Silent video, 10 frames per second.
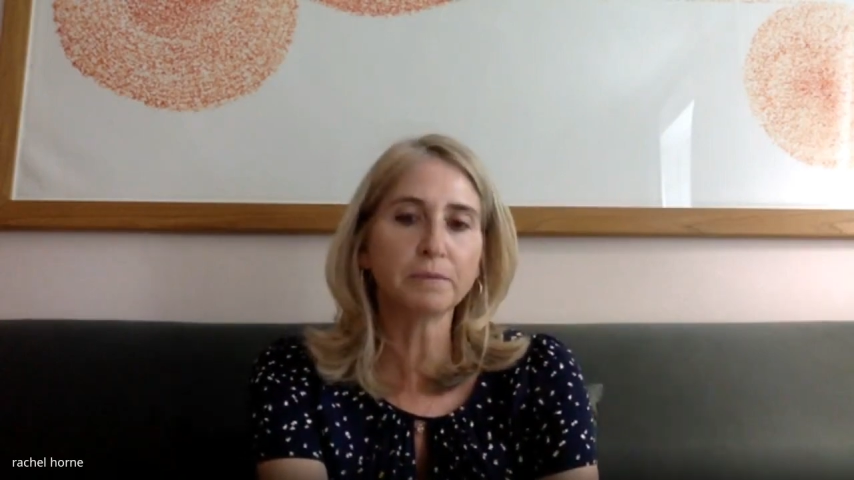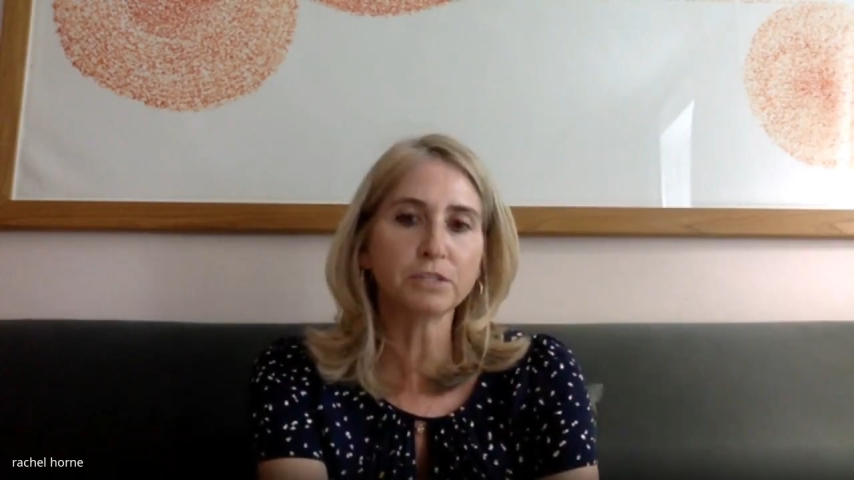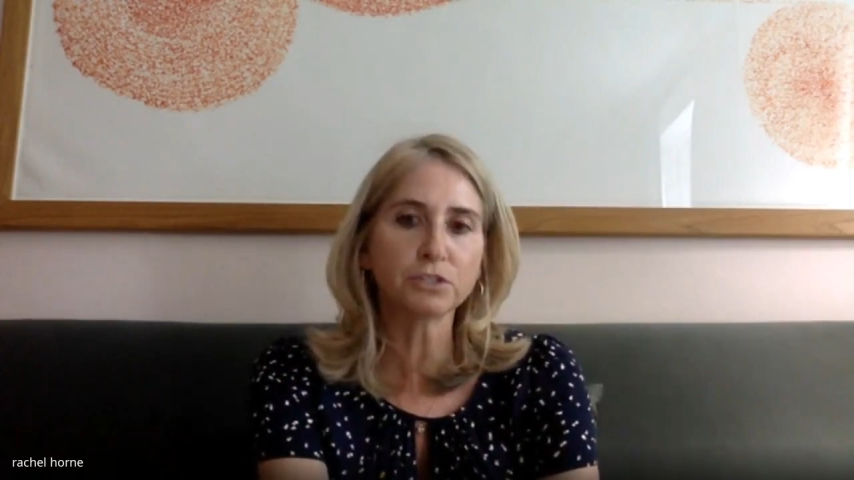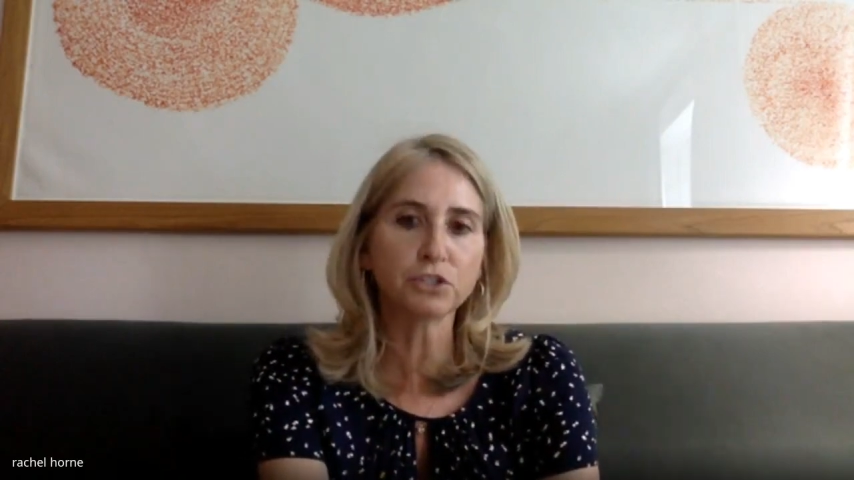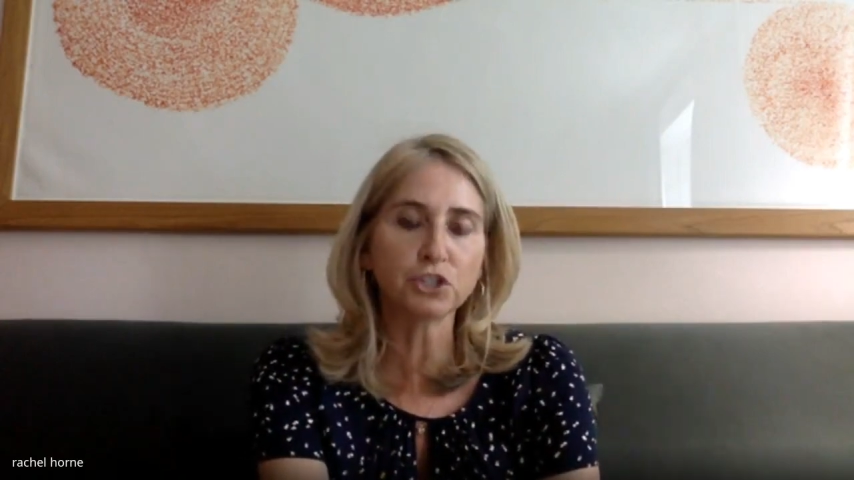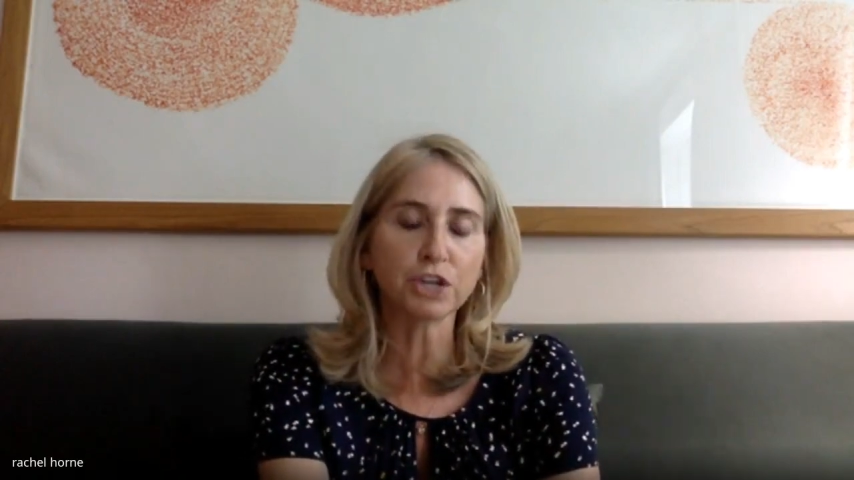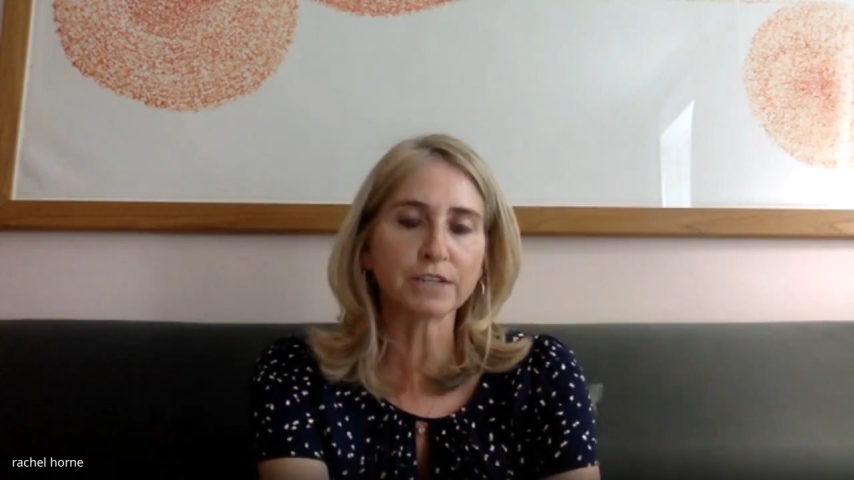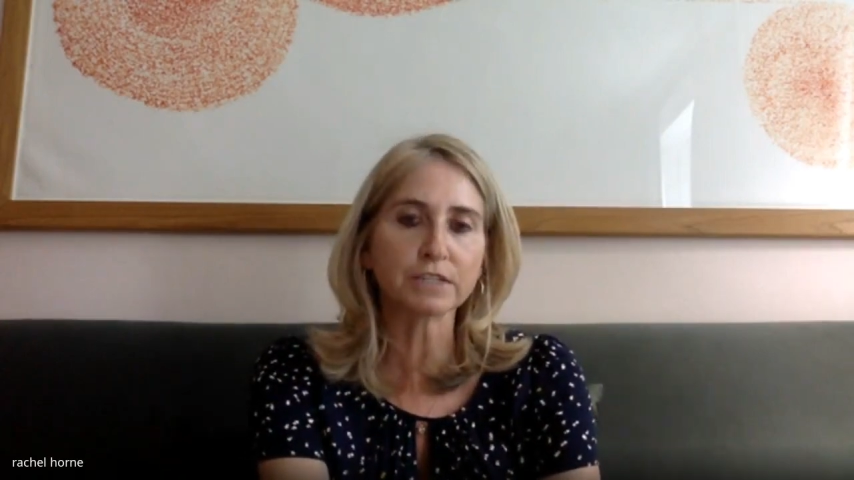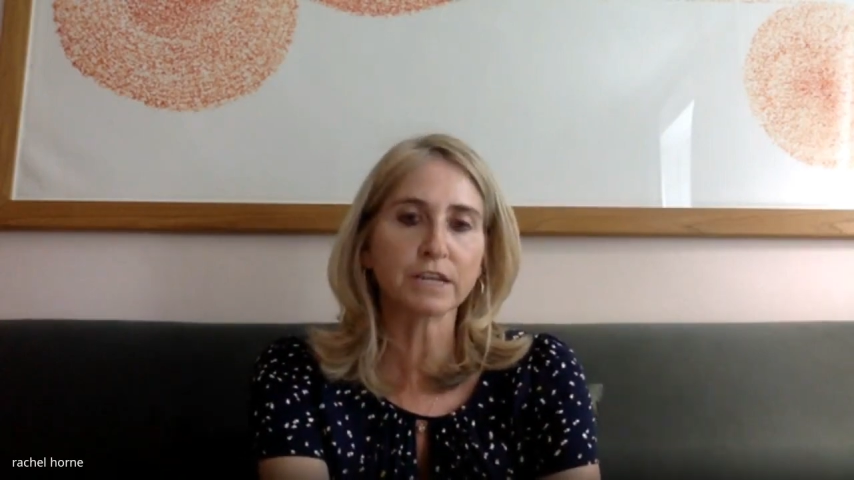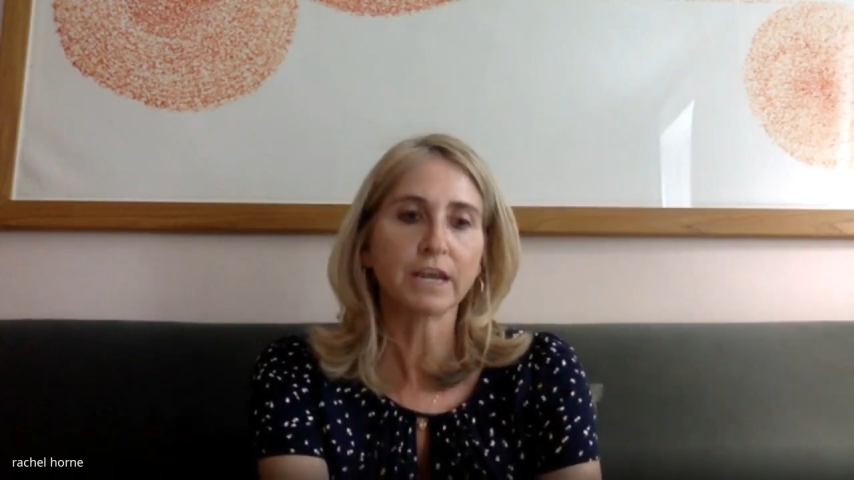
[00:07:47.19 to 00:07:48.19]
to
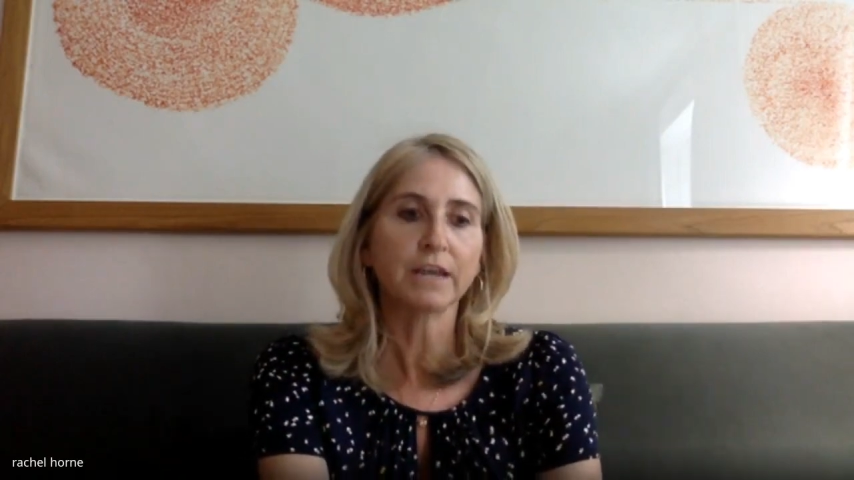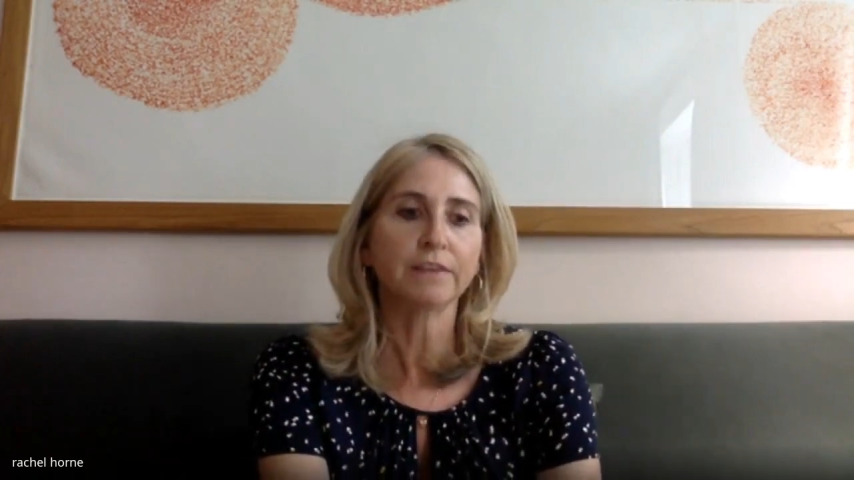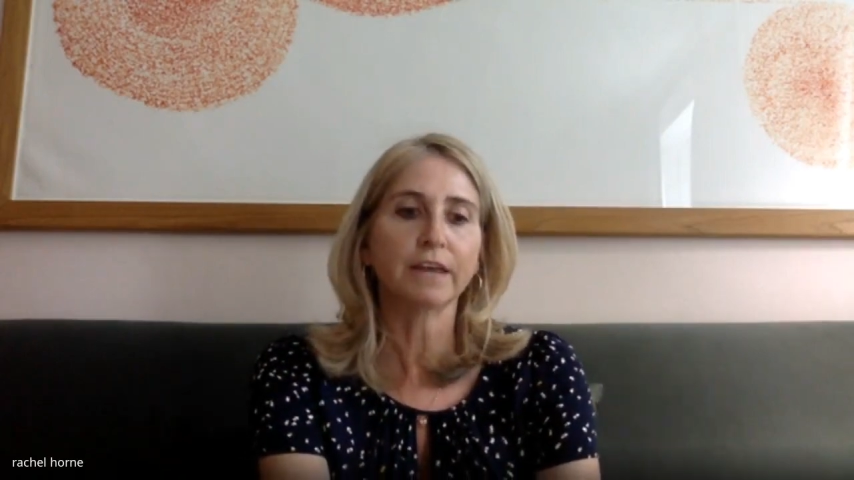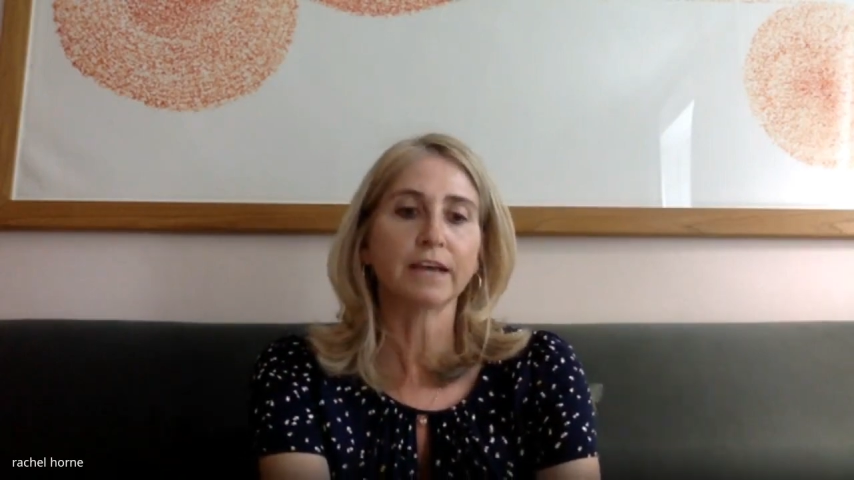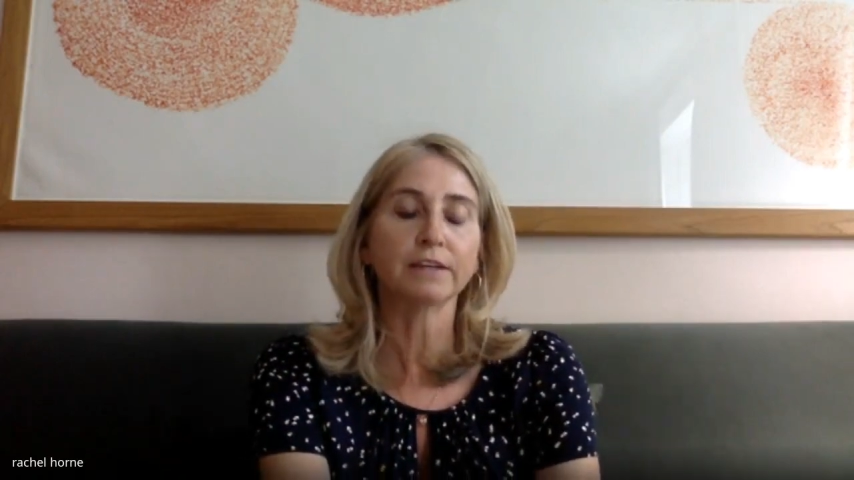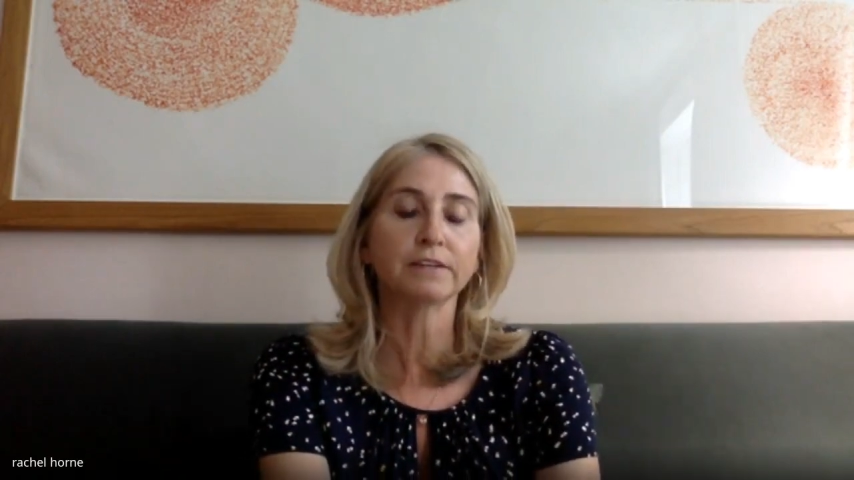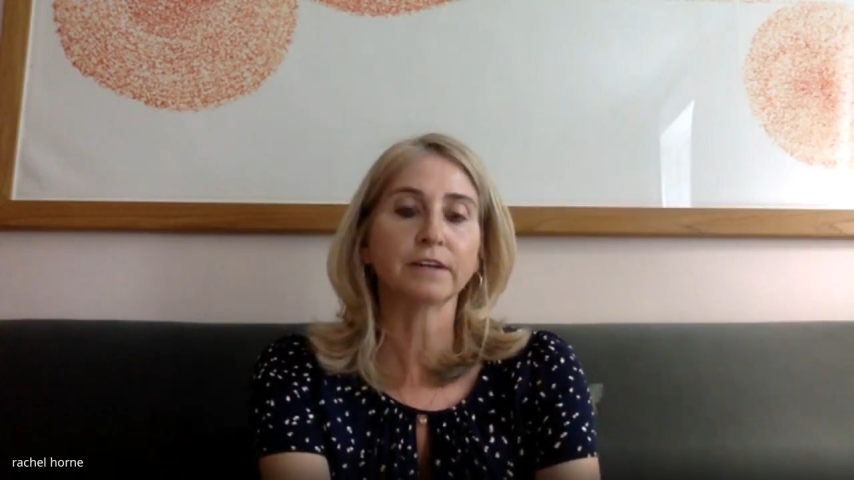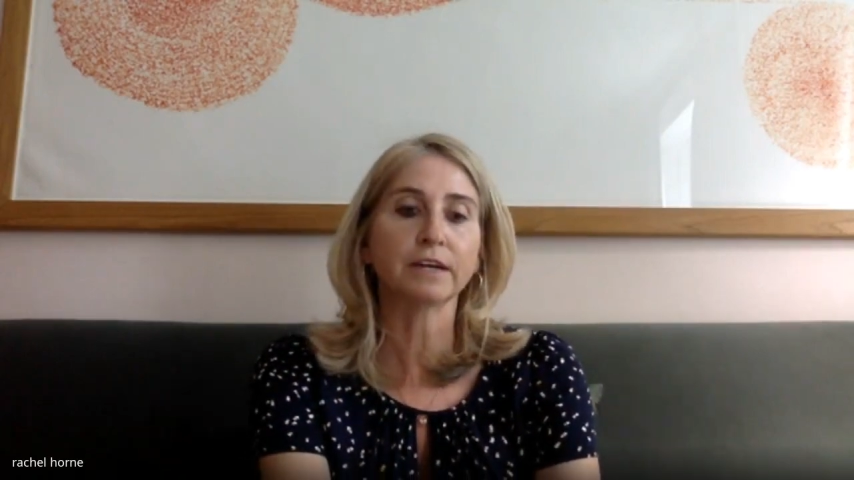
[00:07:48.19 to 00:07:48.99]
suggest that